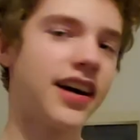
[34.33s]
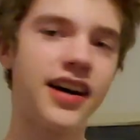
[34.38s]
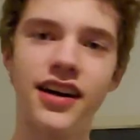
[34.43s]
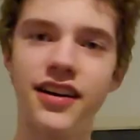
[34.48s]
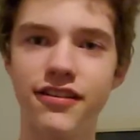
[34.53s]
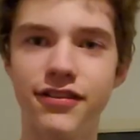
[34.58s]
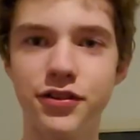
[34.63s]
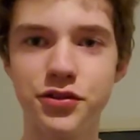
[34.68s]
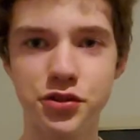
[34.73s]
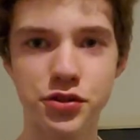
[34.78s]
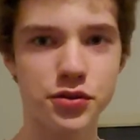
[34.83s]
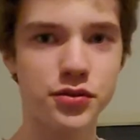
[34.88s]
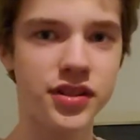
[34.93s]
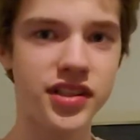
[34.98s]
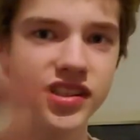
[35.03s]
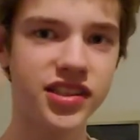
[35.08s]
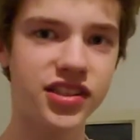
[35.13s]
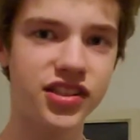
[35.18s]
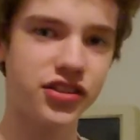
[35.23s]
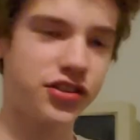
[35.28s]
Future
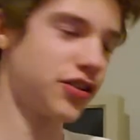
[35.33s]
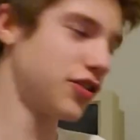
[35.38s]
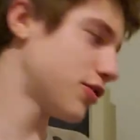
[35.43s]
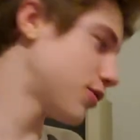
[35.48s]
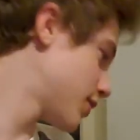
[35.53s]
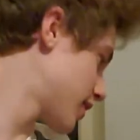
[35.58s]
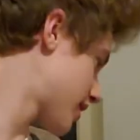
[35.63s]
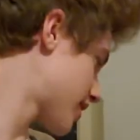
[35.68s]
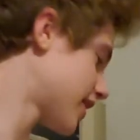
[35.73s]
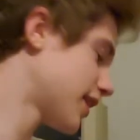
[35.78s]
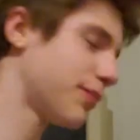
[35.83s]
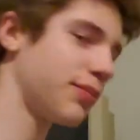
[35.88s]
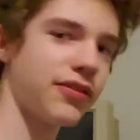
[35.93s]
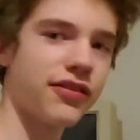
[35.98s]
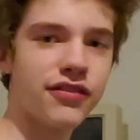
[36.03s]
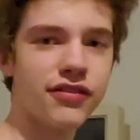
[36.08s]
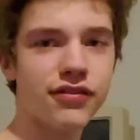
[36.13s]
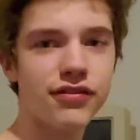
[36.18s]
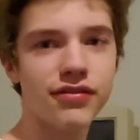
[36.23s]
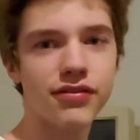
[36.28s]
Reese, show a clip of